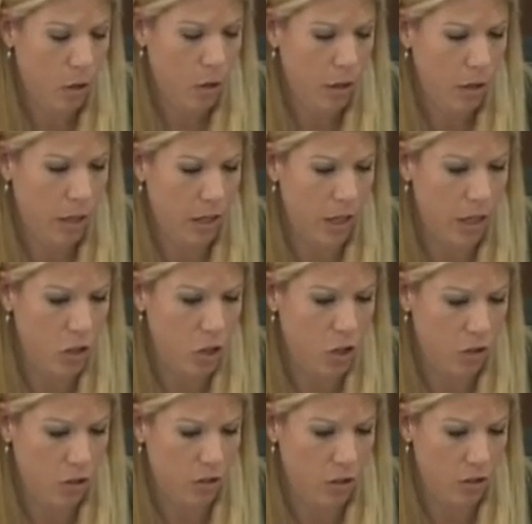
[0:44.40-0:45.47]

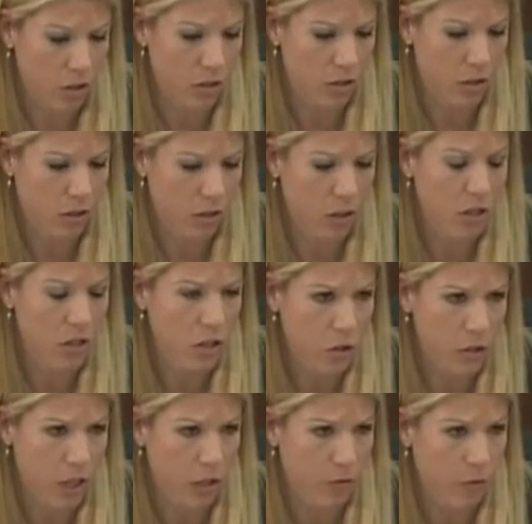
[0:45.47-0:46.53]
insurance
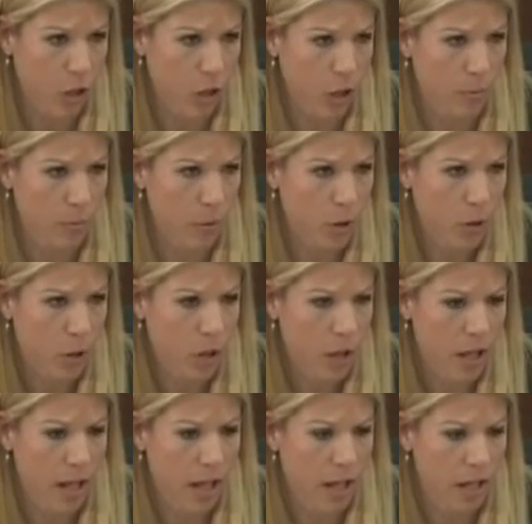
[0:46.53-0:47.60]
consulting firm
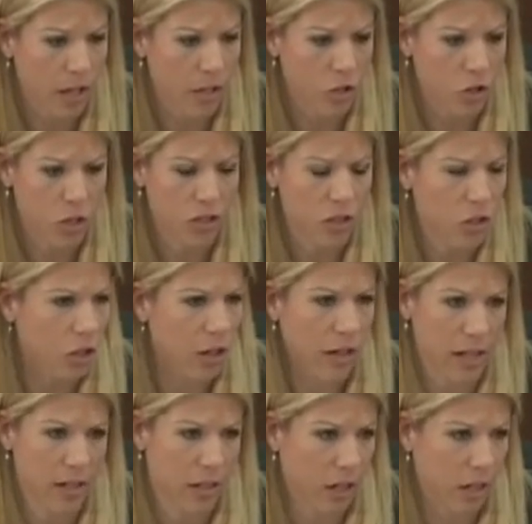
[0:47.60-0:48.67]
and just started
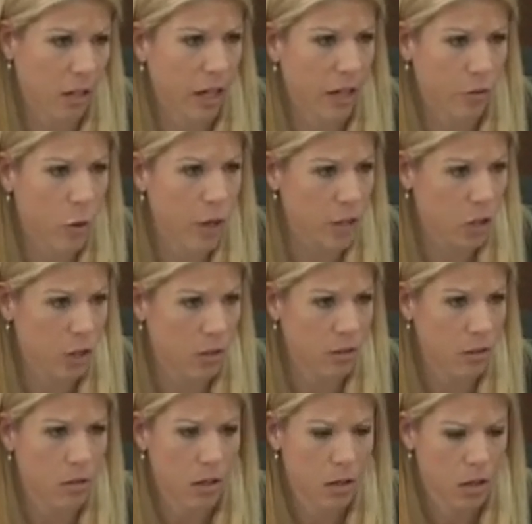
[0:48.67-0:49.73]
asking a lot of
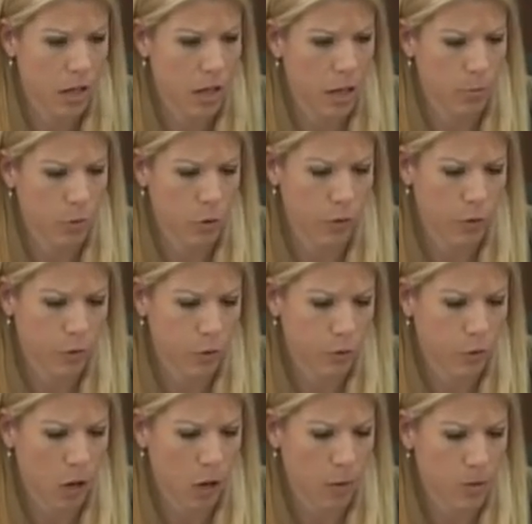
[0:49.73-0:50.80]
questions and moved
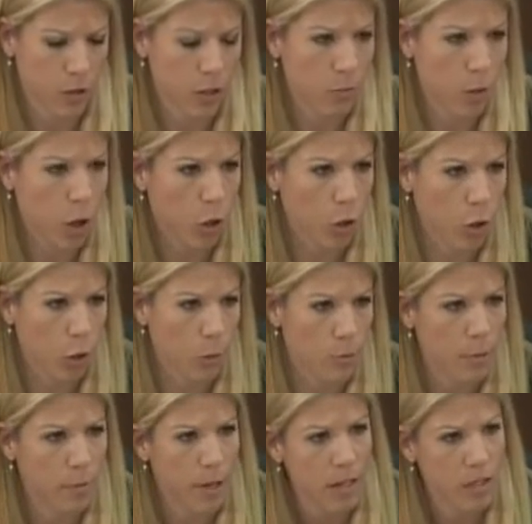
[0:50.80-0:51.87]
from the small group
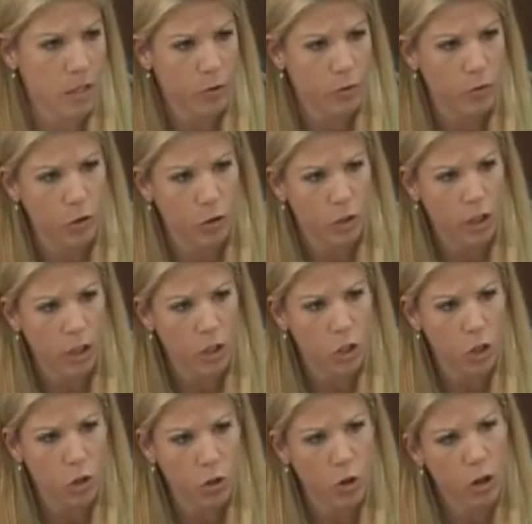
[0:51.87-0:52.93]
space and fully
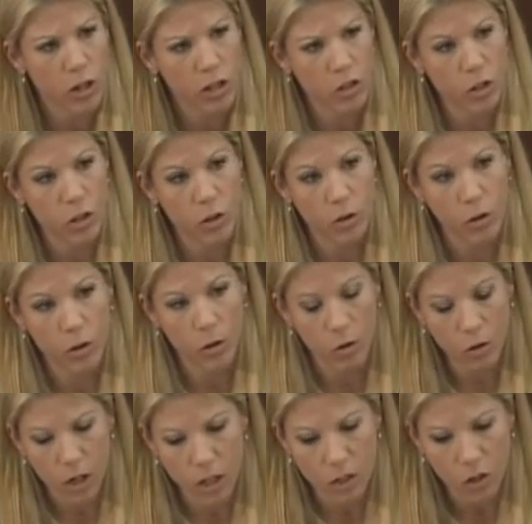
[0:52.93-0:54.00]
insured into
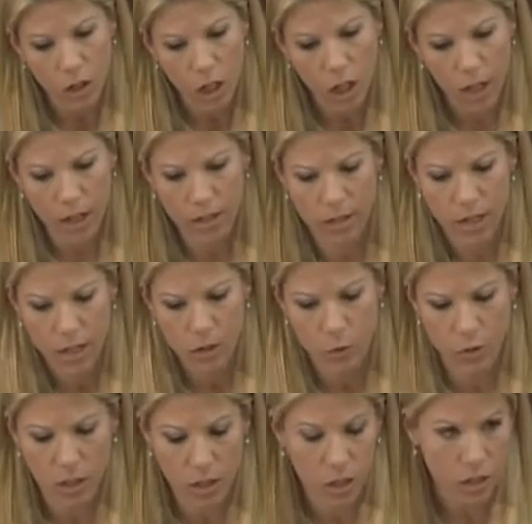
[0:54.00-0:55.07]
our client size
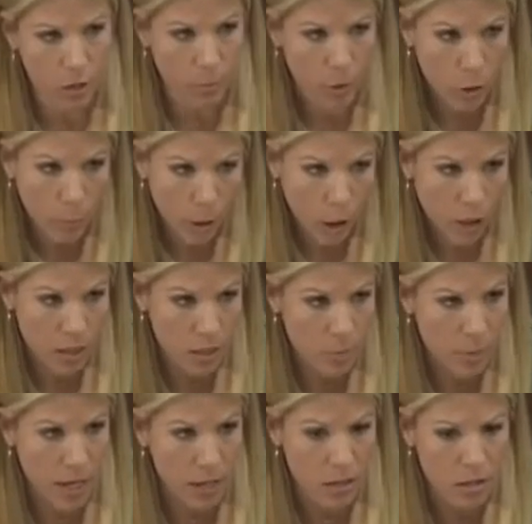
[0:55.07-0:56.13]
was into the middle market
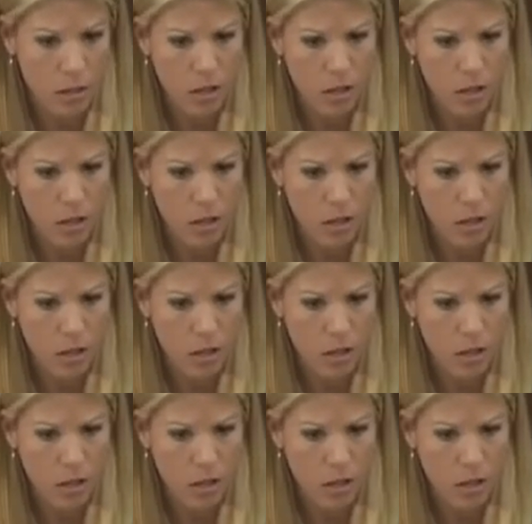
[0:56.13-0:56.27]
space,